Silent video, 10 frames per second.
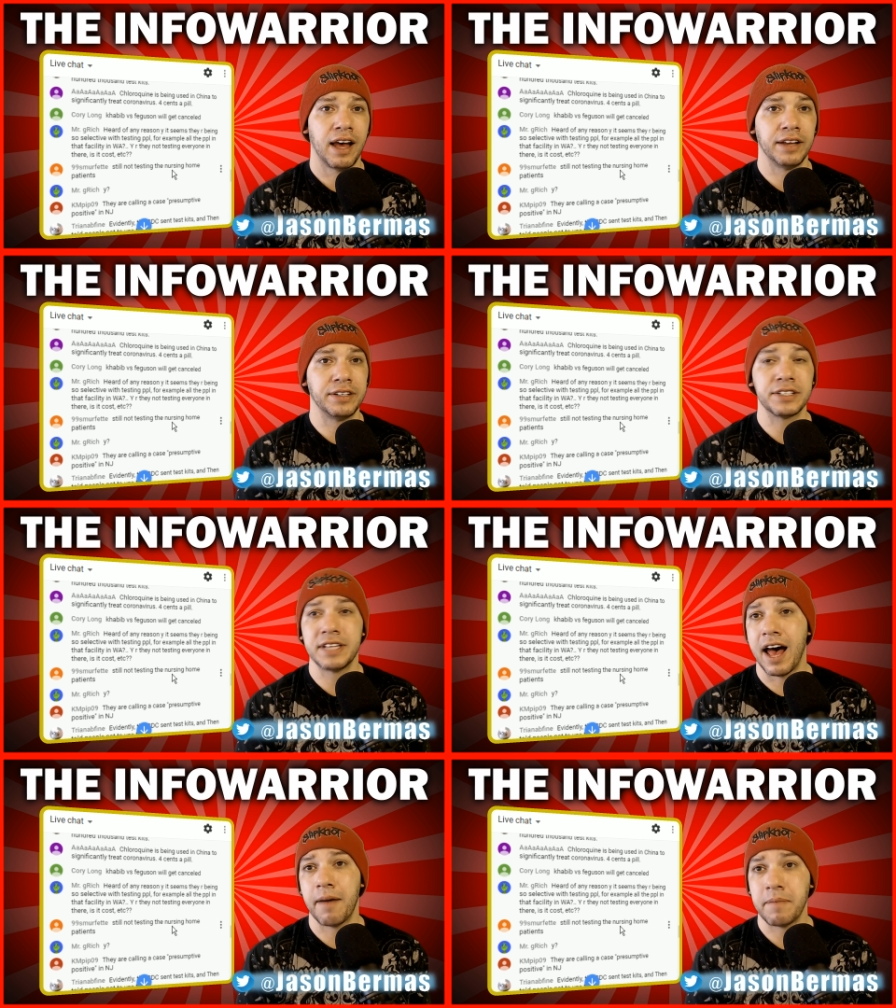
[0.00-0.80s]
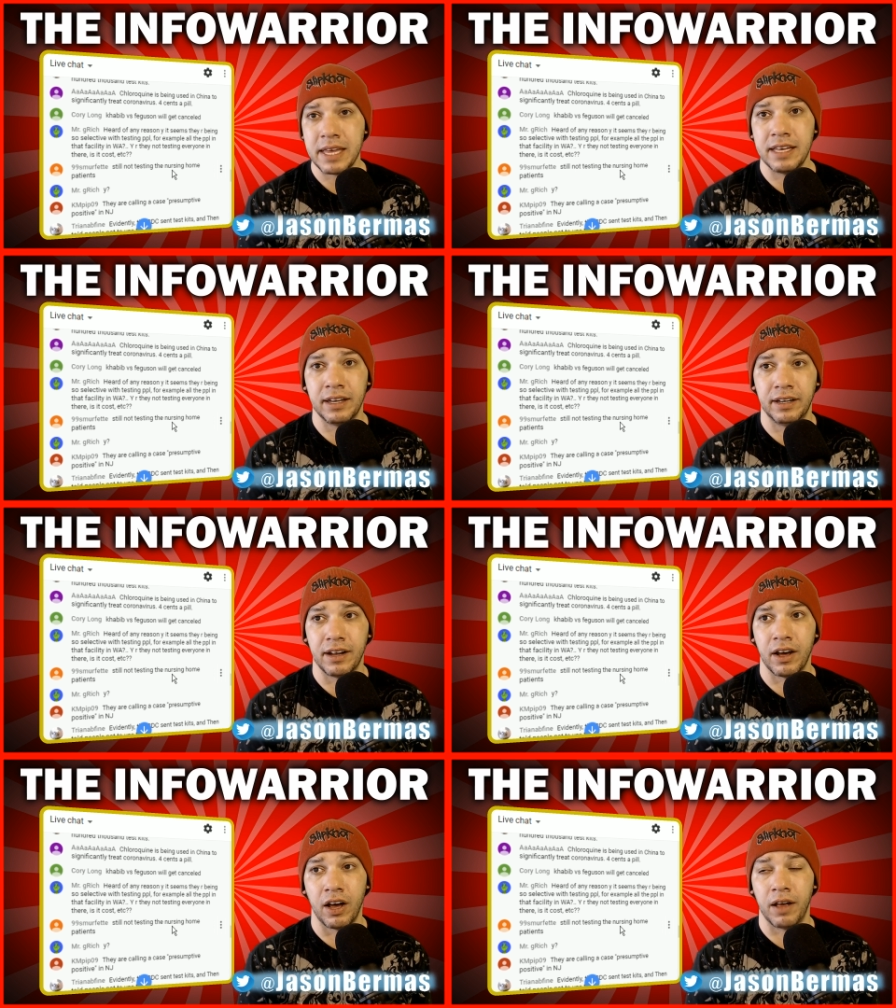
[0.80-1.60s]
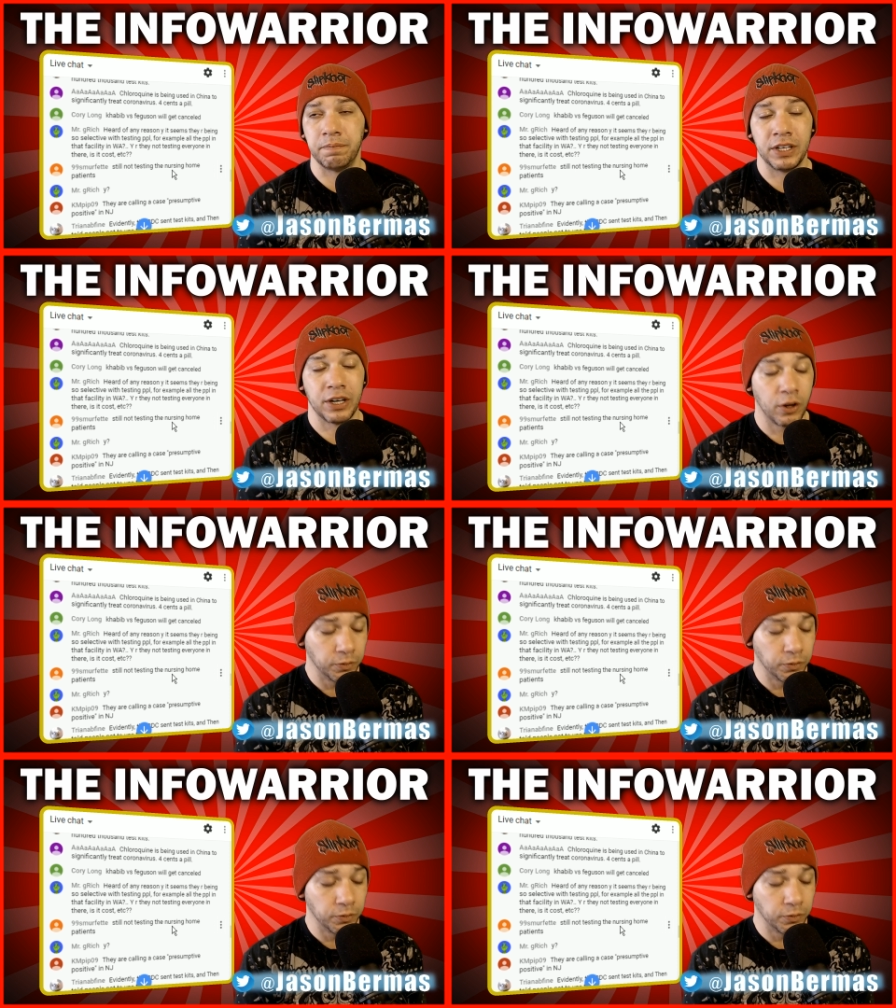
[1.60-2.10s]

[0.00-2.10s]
does not mean the